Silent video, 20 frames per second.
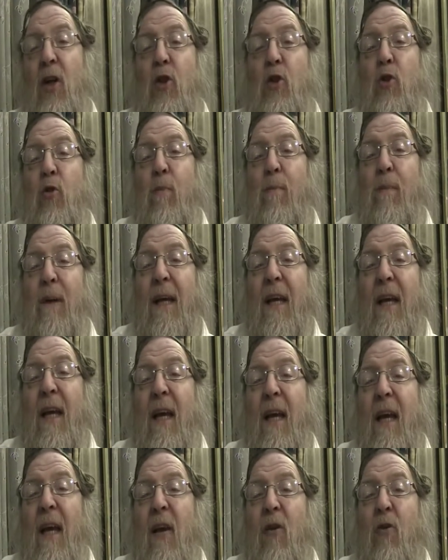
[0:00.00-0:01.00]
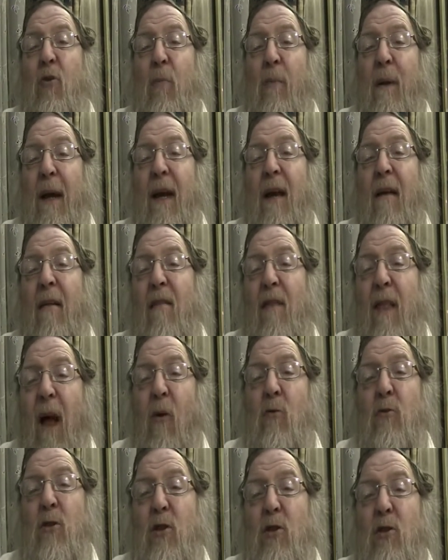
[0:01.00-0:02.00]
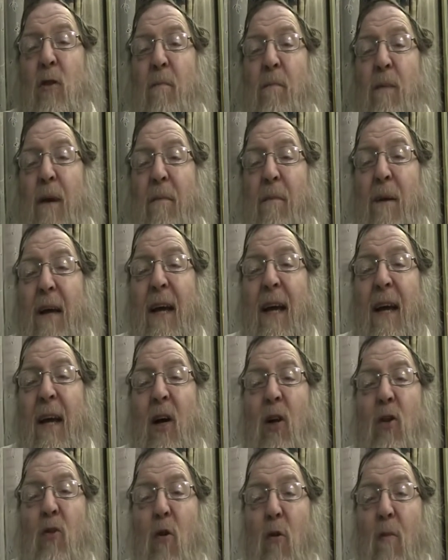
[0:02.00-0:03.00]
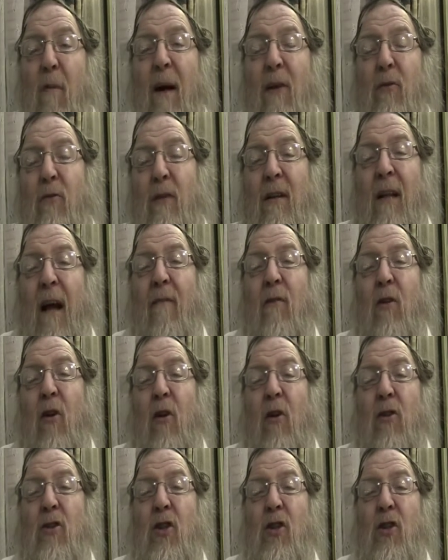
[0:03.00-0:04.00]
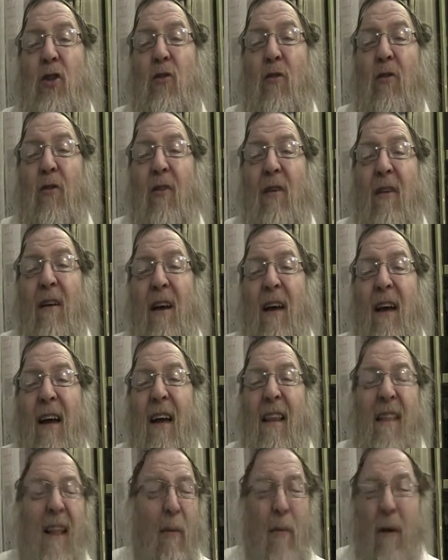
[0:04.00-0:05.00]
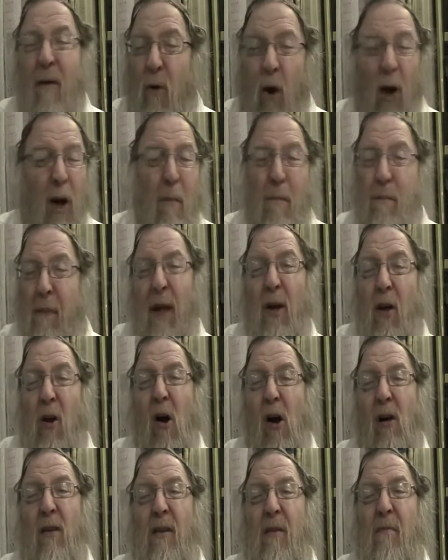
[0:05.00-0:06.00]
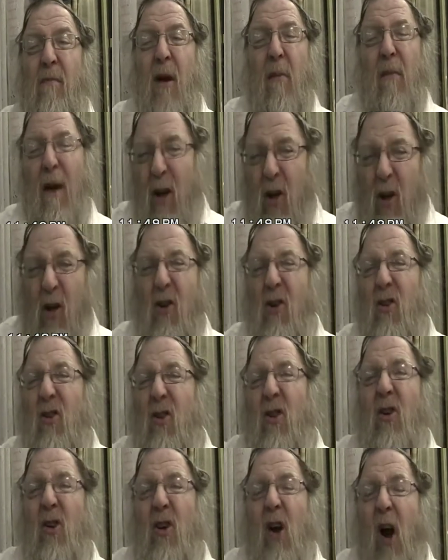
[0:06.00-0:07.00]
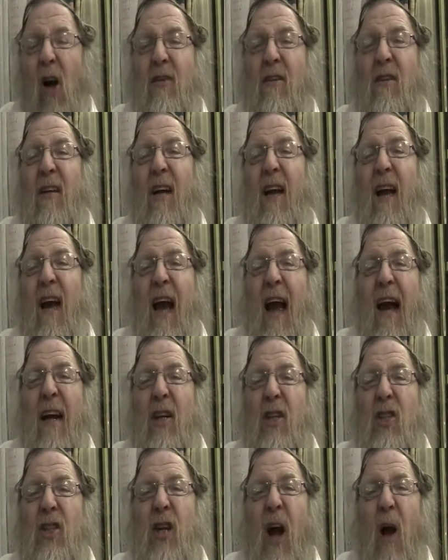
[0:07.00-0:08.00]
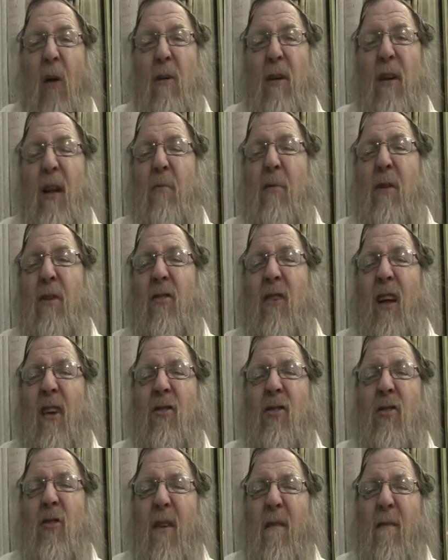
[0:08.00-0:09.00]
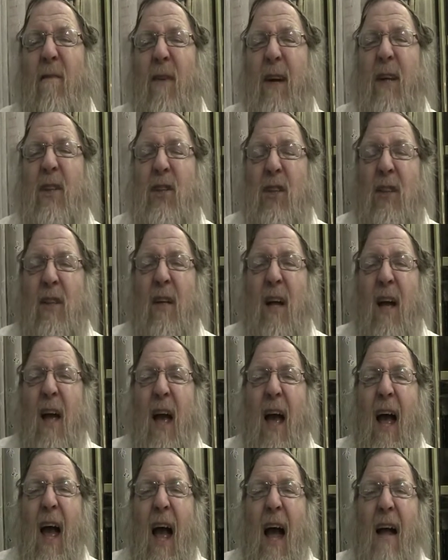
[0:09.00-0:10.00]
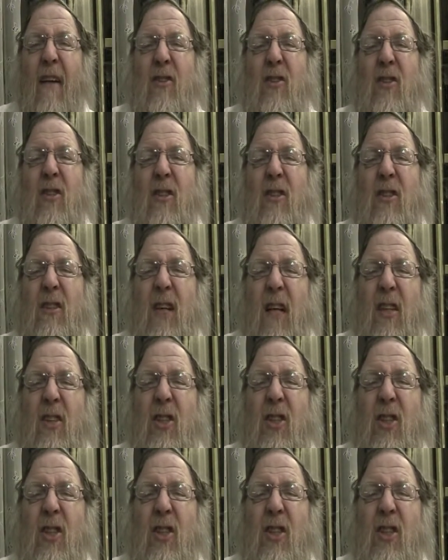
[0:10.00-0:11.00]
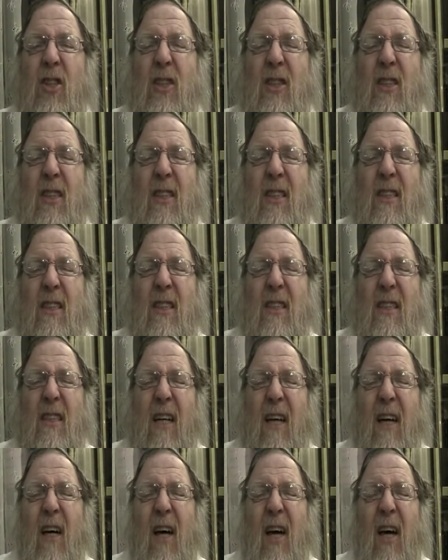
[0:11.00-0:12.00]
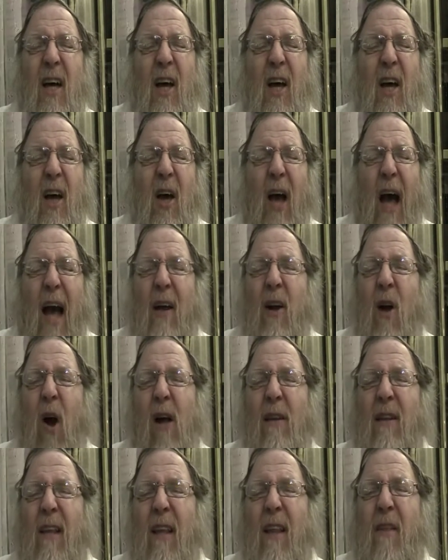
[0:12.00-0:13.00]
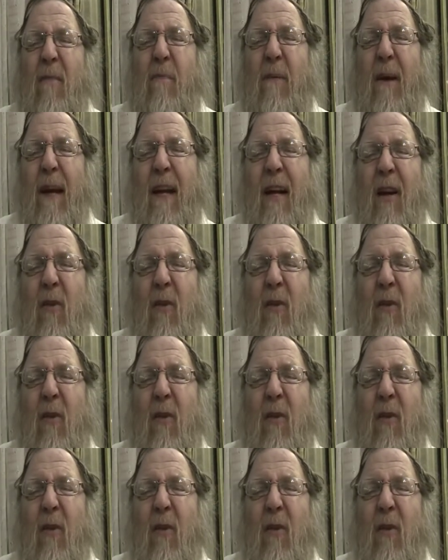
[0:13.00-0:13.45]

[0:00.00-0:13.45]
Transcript: to bring thousands of people here to Uman, to daven on Rosh Hashanah, then we've got a big God. Wir haben einen großen Gott. And he shouted them with such conviction and such... I can't explain